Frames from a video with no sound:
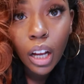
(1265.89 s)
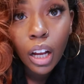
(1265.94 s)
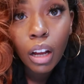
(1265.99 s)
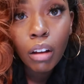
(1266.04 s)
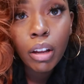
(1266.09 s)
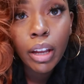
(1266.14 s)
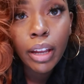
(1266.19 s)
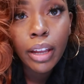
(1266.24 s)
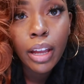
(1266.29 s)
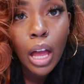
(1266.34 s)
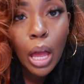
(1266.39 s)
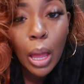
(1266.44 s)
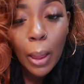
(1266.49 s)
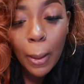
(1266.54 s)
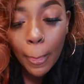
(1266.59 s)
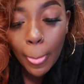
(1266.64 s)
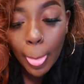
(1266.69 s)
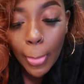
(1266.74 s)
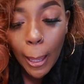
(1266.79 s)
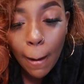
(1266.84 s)
okay y'all
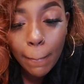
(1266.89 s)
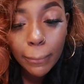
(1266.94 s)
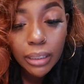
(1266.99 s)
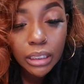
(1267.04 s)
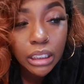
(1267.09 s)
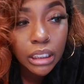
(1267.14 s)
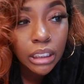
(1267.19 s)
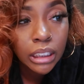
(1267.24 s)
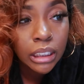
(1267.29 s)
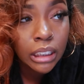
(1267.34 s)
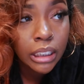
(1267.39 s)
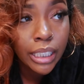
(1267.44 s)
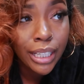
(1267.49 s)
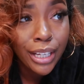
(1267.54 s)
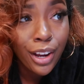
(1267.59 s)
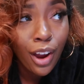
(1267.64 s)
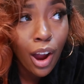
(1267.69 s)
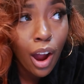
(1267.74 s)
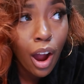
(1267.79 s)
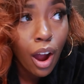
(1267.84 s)
i'm gonna just see
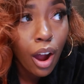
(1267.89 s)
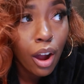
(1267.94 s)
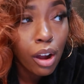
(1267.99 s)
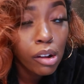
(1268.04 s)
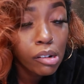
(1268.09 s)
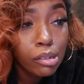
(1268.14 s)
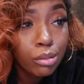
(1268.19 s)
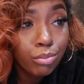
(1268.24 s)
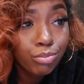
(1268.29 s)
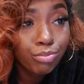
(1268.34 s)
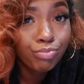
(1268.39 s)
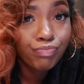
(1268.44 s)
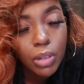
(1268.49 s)
y'all